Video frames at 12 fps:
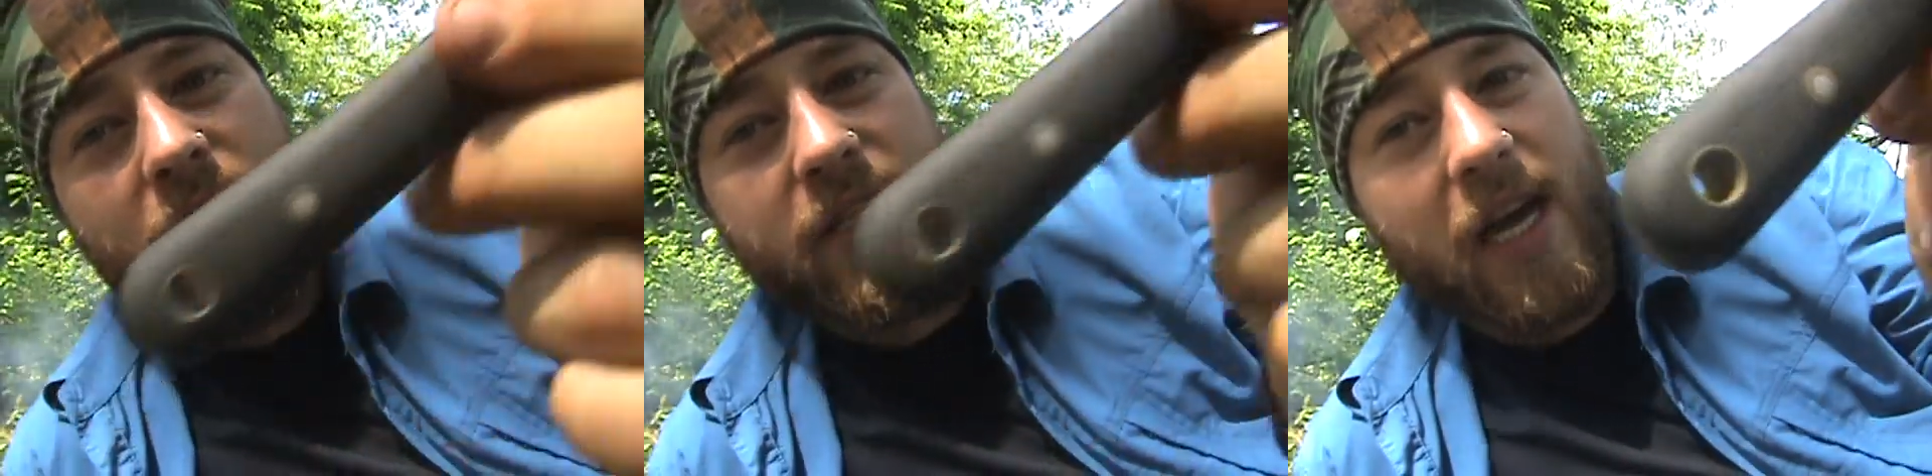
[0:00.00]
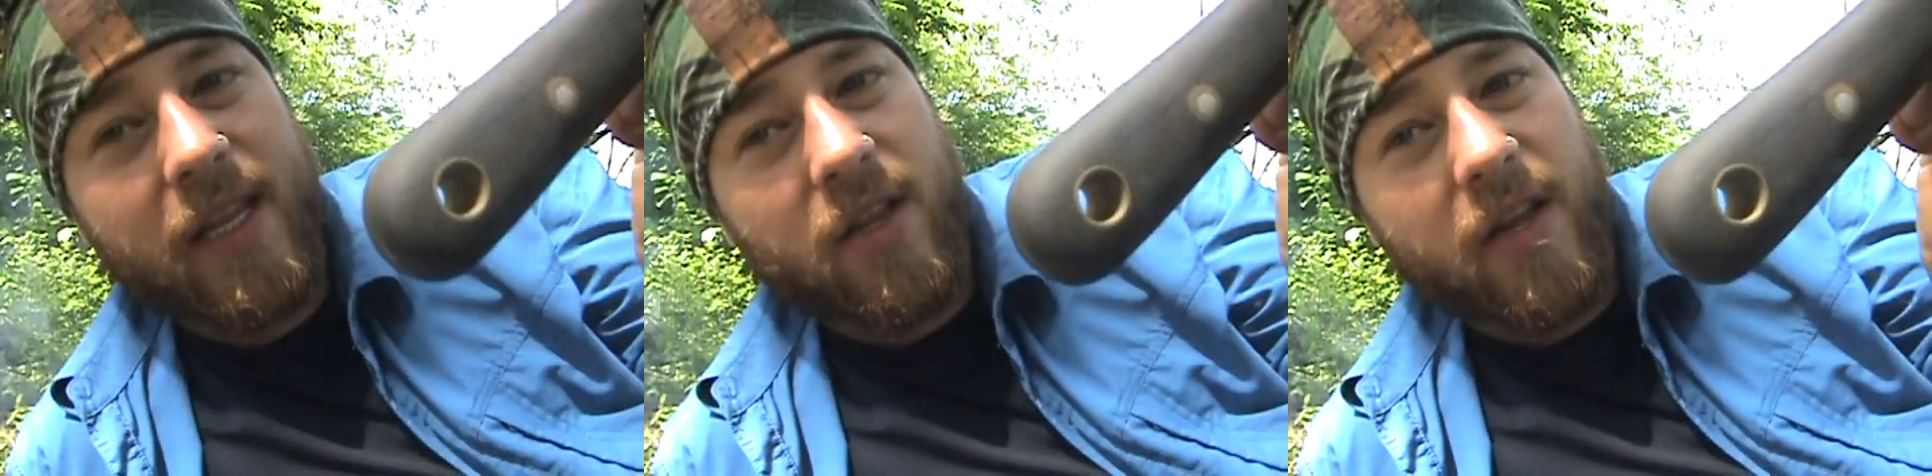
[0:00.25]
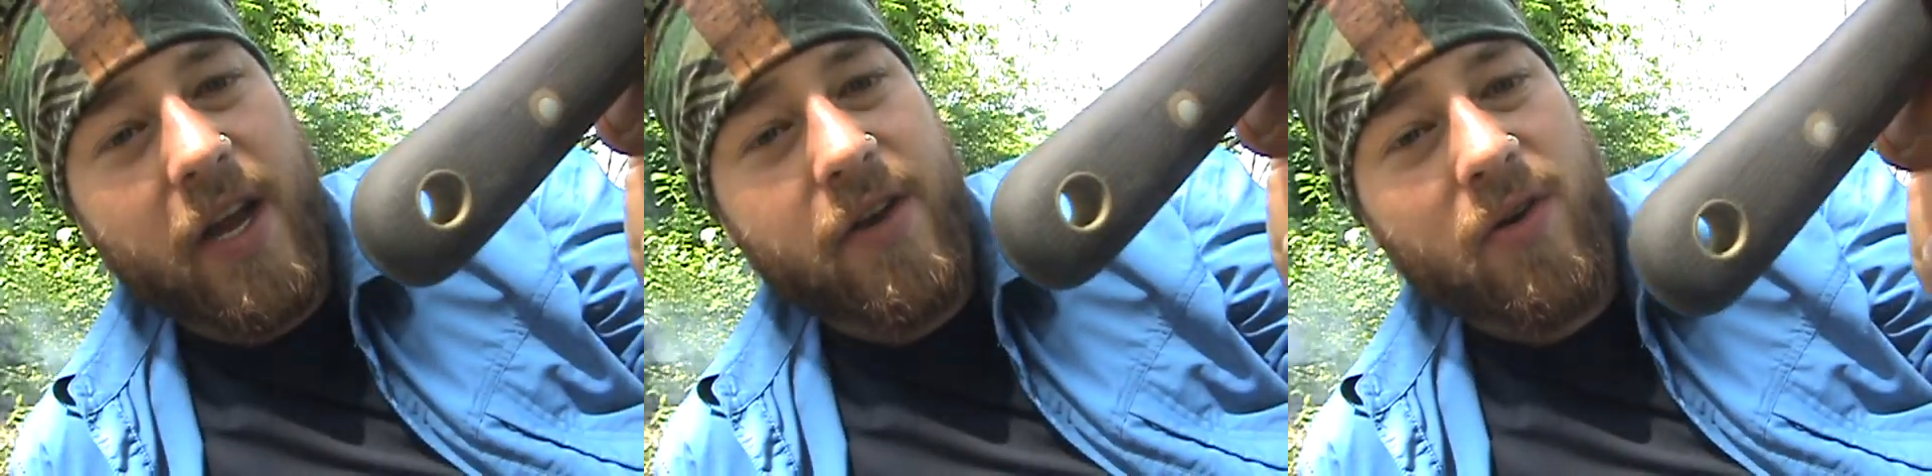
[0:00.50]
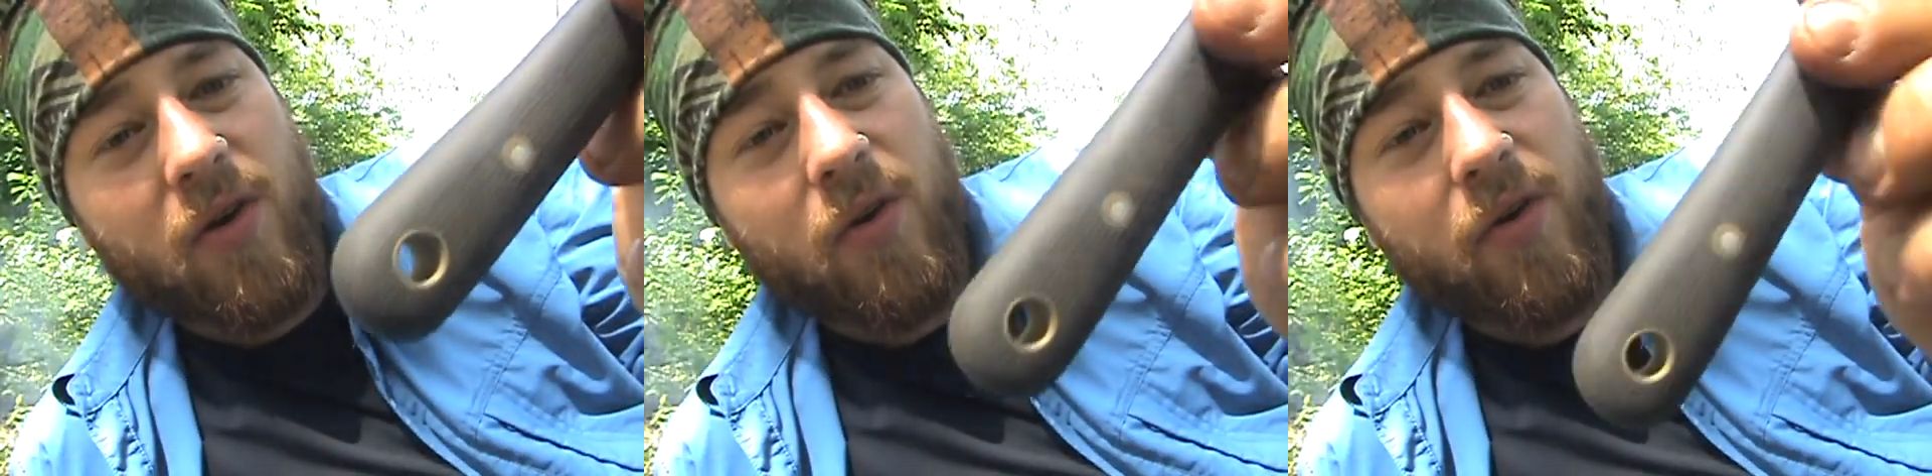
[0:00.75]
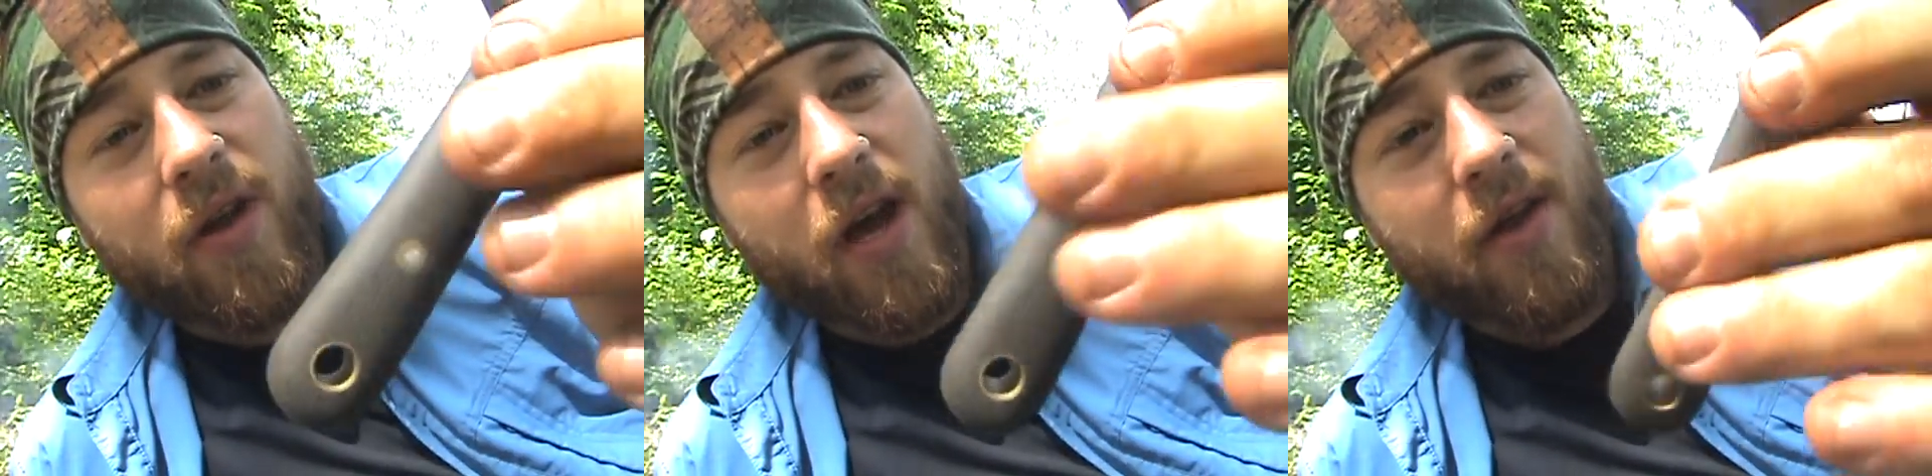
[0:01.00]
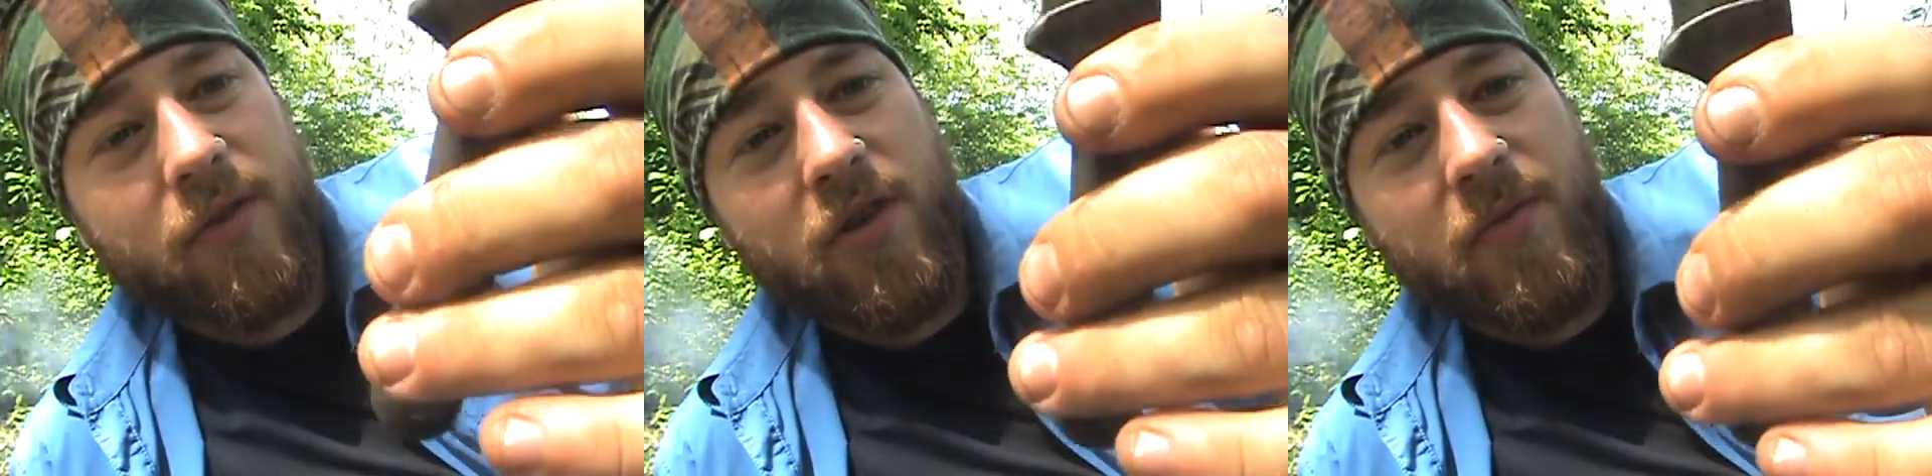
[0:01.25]
It's got the lanyard hold. I
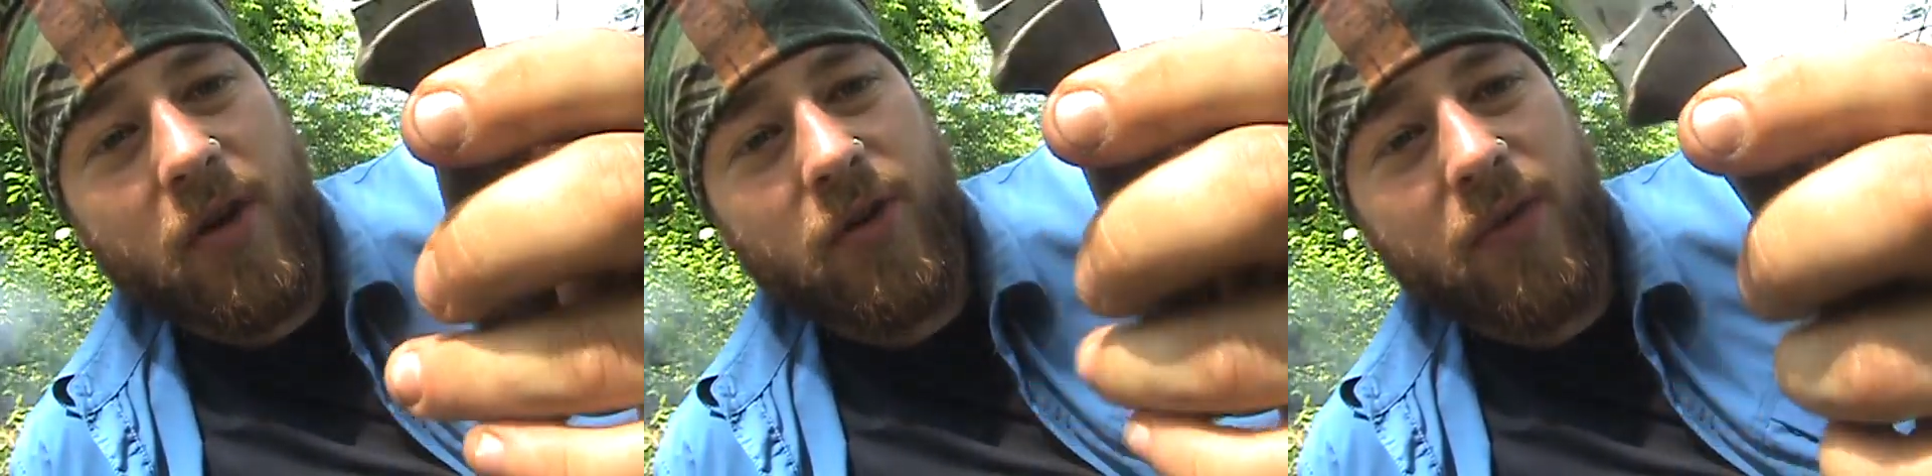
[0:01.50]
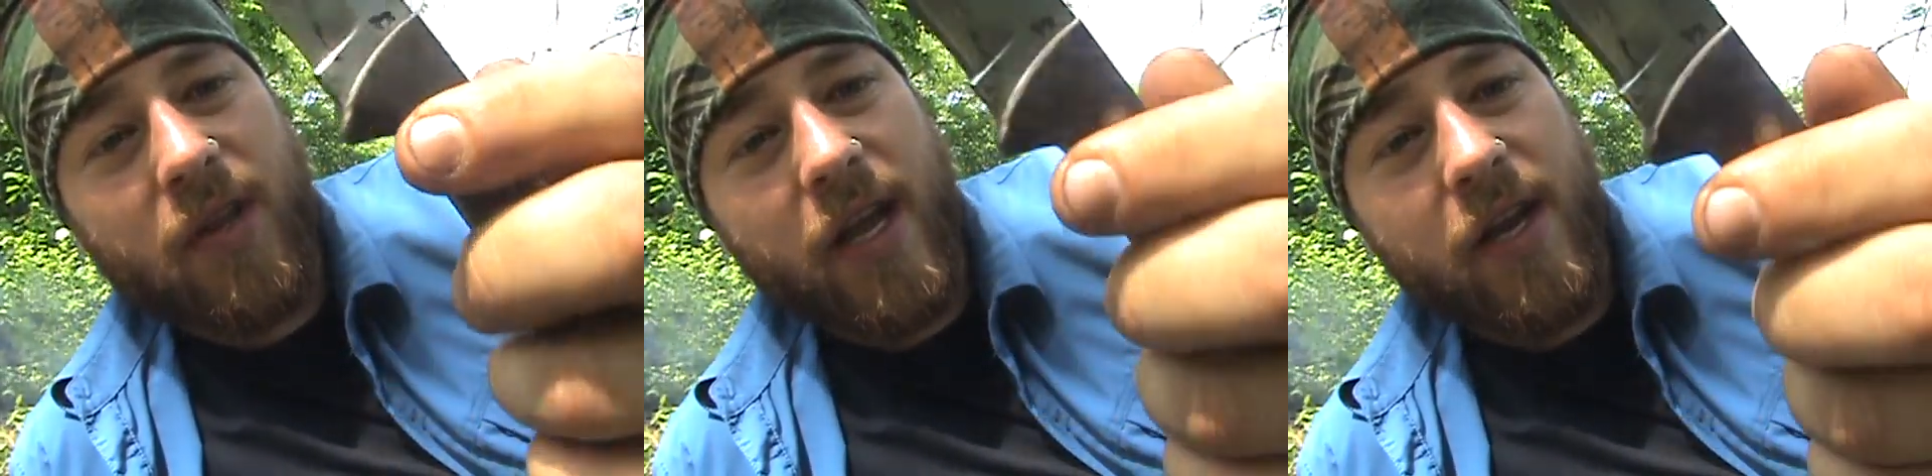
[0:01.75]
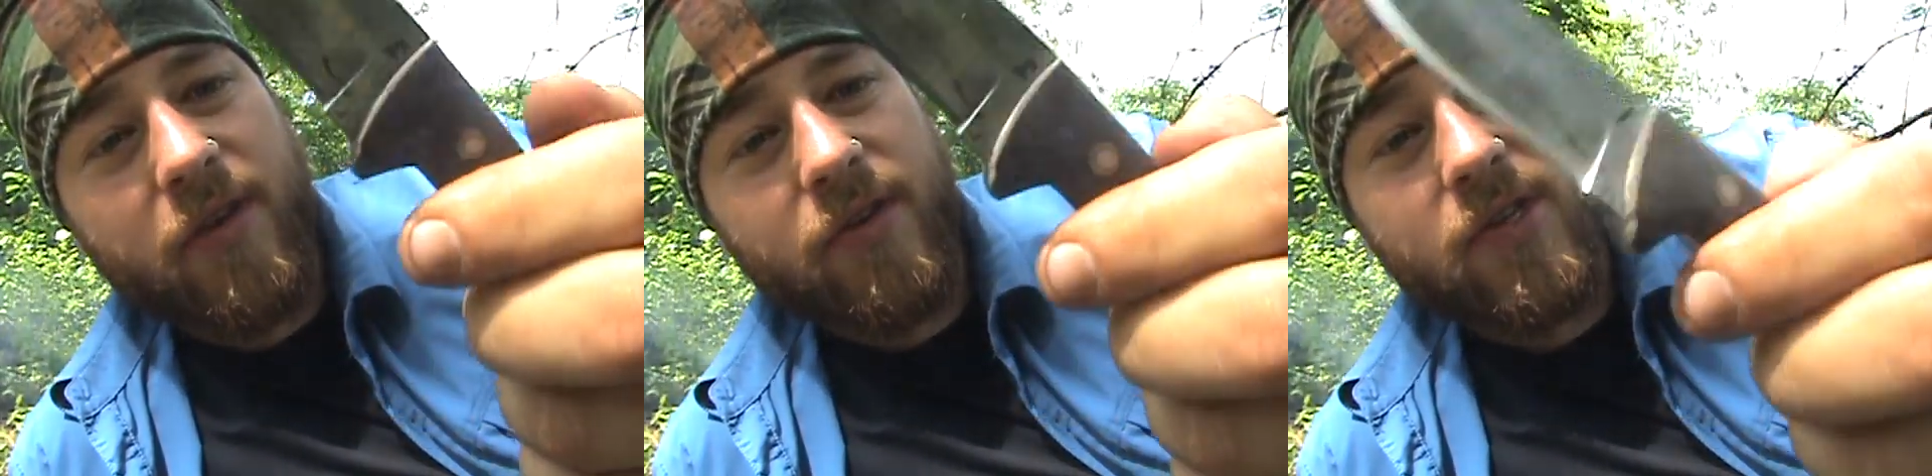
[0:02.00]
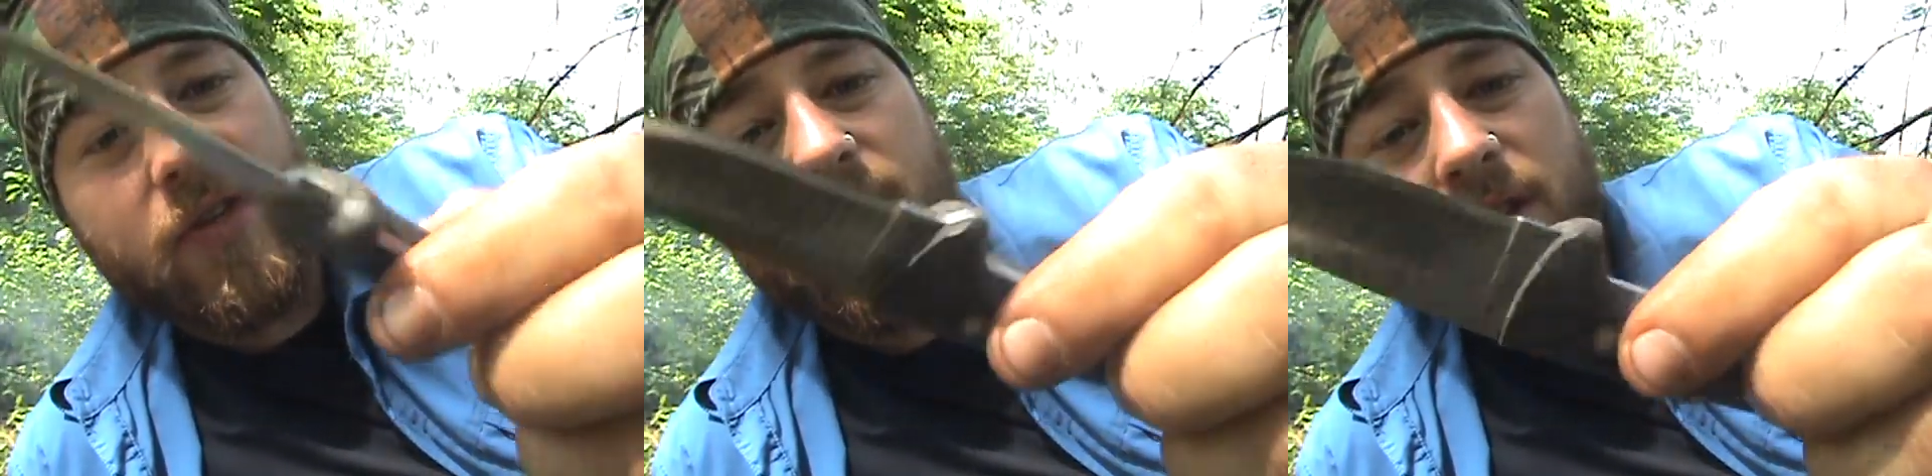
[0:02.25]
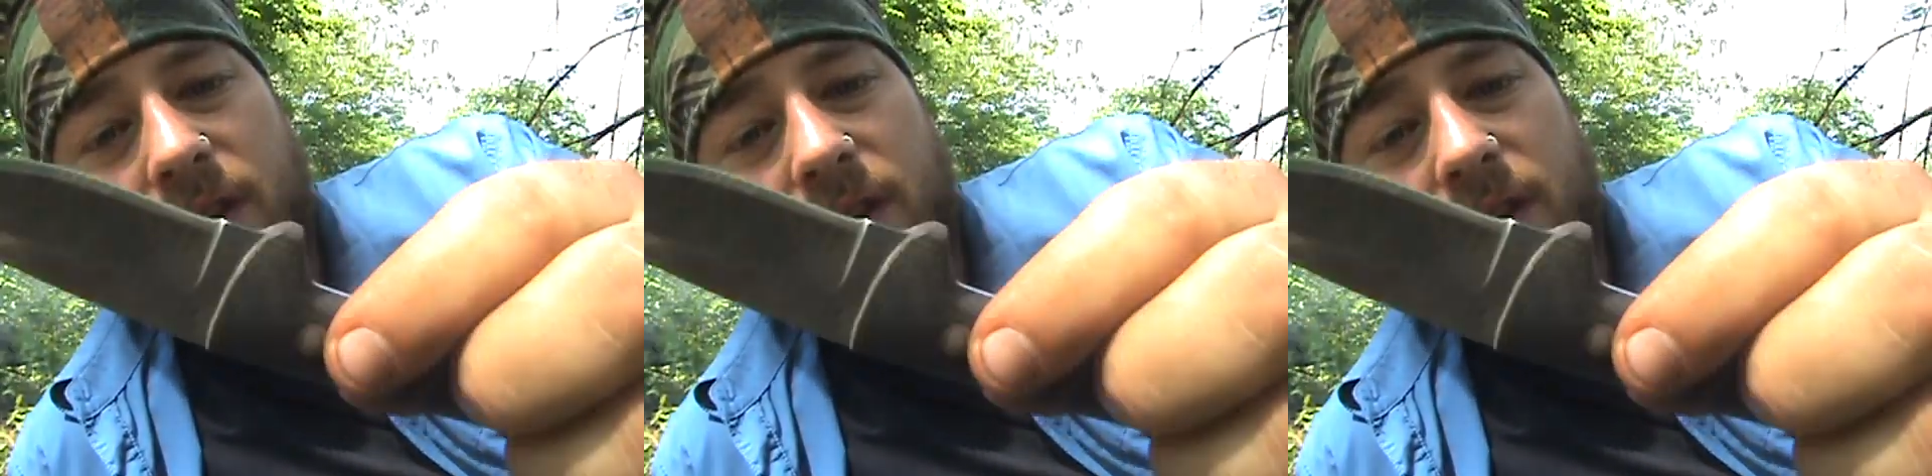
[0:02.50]
don't do much with lanyards.